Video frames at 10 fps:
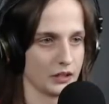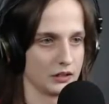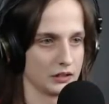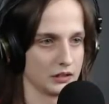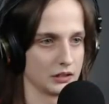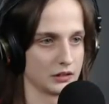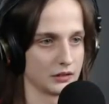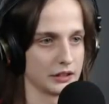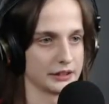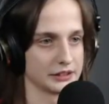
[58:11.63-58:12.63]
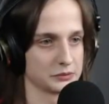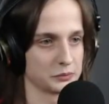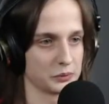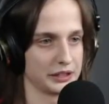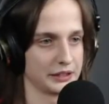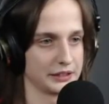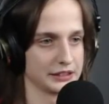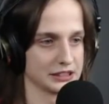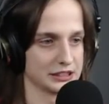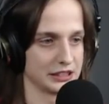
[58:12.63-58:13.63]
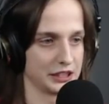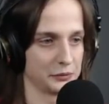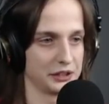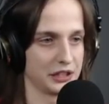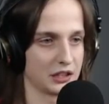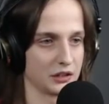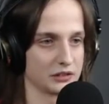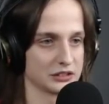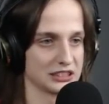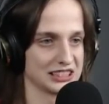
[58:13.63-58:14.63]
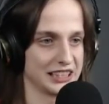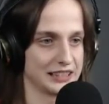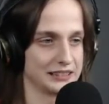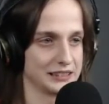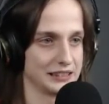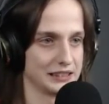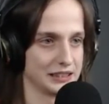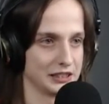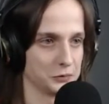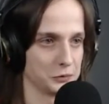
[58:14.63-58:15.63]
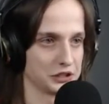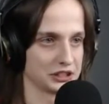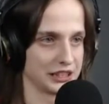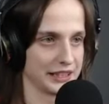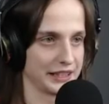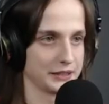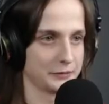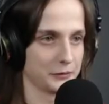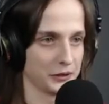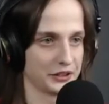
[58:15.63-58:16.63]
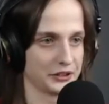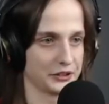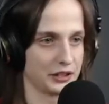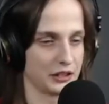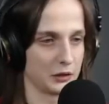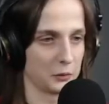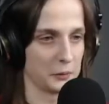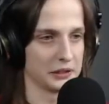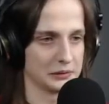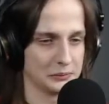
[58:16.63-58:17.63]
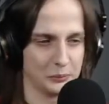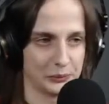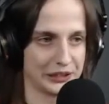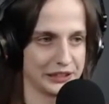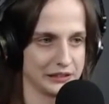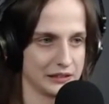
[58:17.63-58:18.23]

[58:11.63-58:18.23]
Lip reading: Alright, let's break this. And here we are on Zen, which is like a different realm, plane,